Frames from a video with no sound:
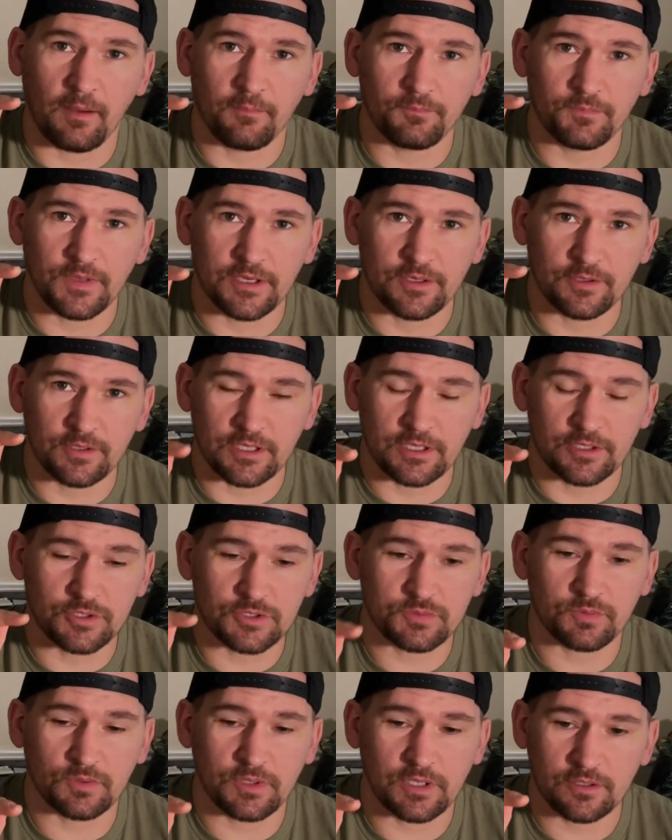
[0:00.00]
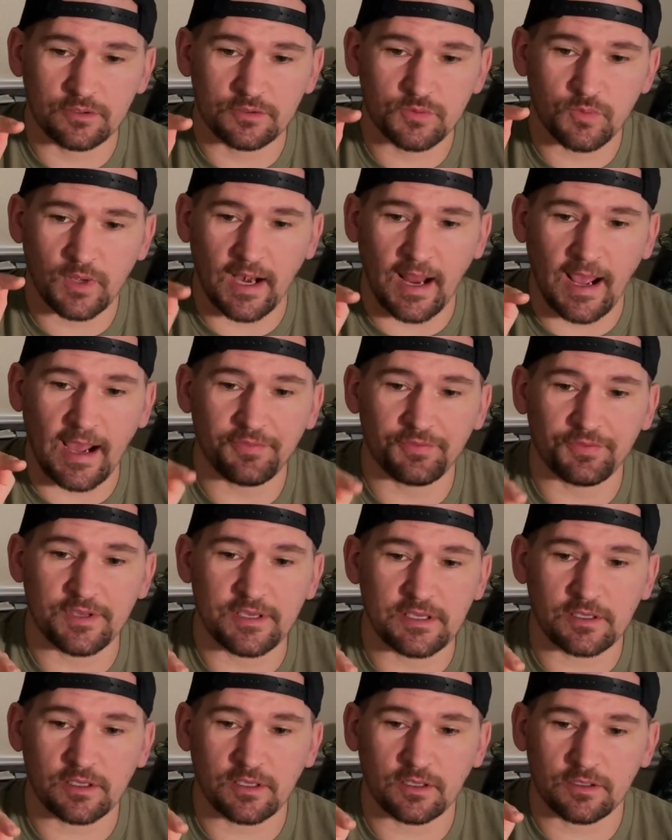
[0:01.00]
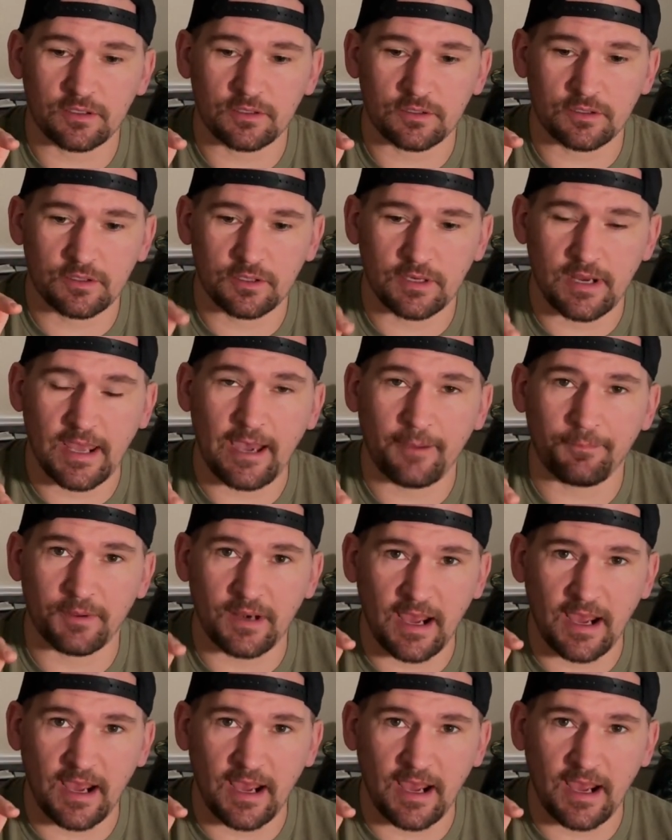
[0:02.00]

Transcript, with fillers: here, here's here's what I think could happen.